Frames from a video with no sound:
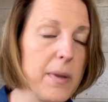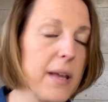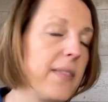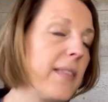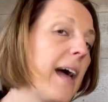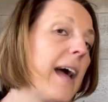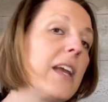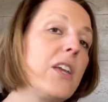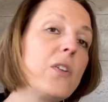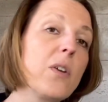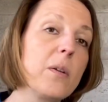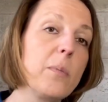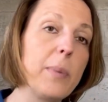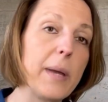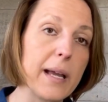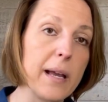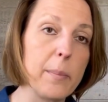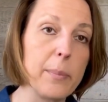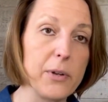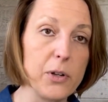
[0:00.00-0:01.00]
and that you can
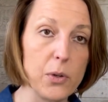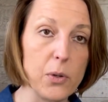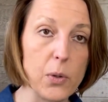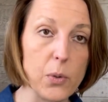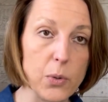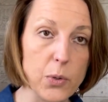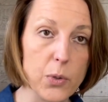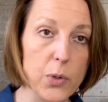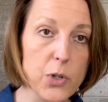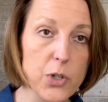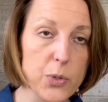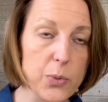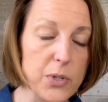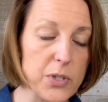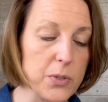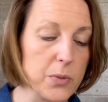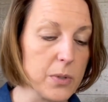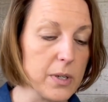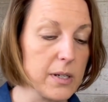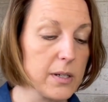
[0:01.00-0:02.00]
pick up at your local grocery
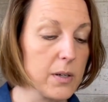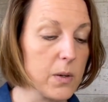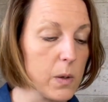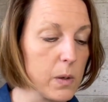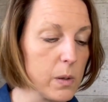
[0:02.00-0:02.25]
store or